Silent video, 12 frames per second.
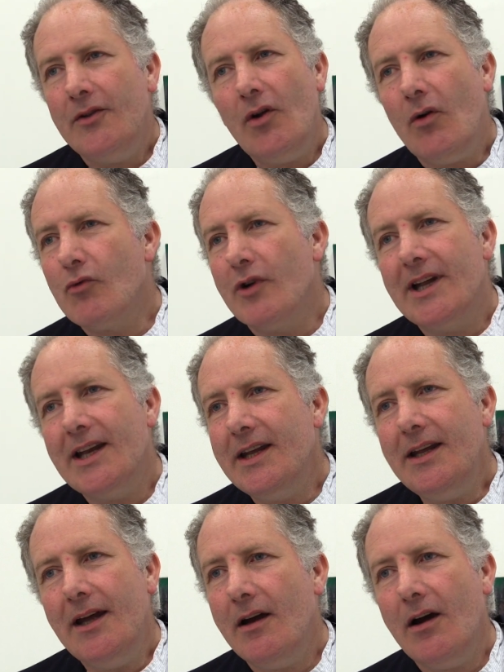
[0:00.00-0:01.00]
Not
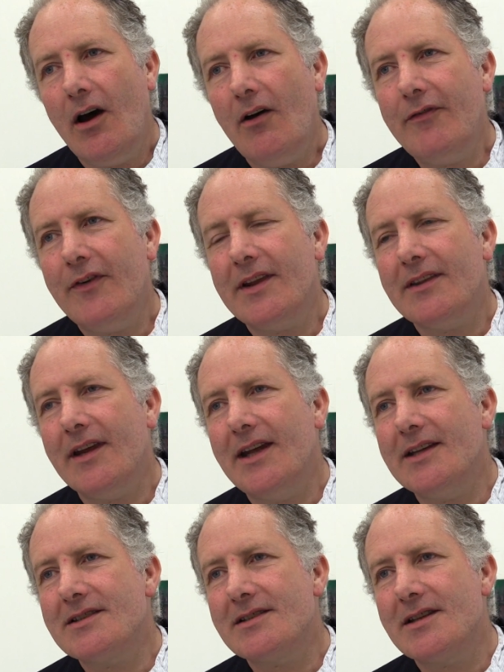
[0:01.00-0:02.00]
really. I think that
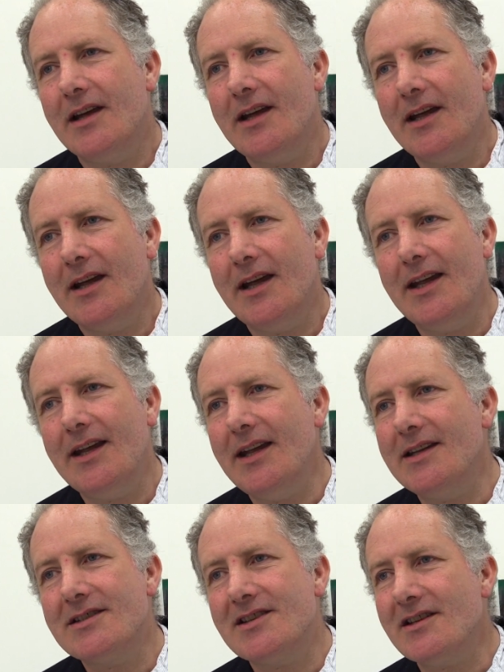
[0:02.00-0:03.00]
it
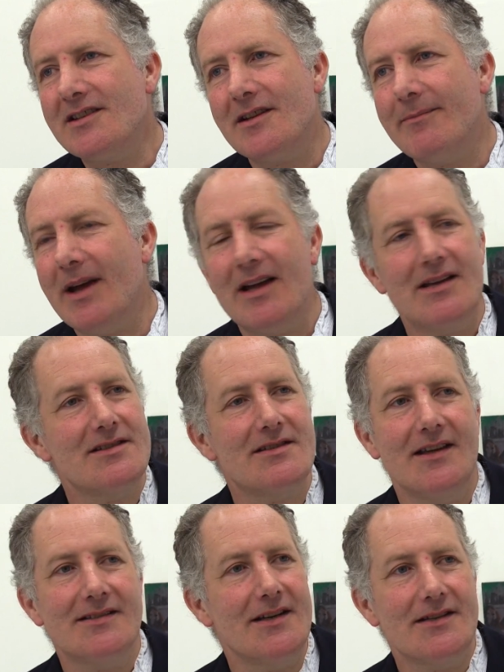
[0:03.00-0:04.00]
is just about
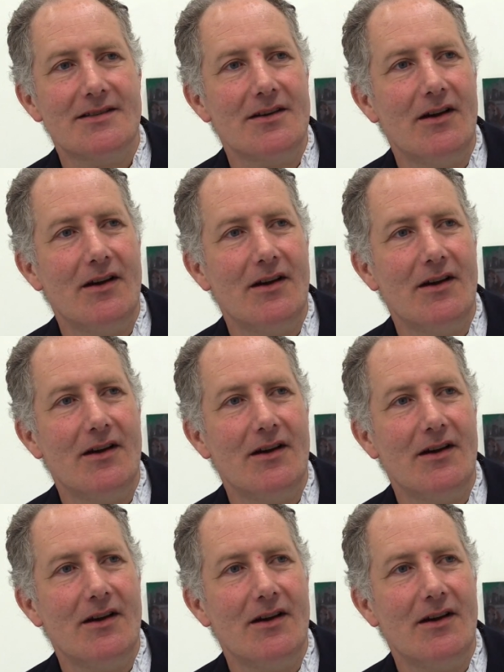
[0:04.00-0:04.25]
aesthetics.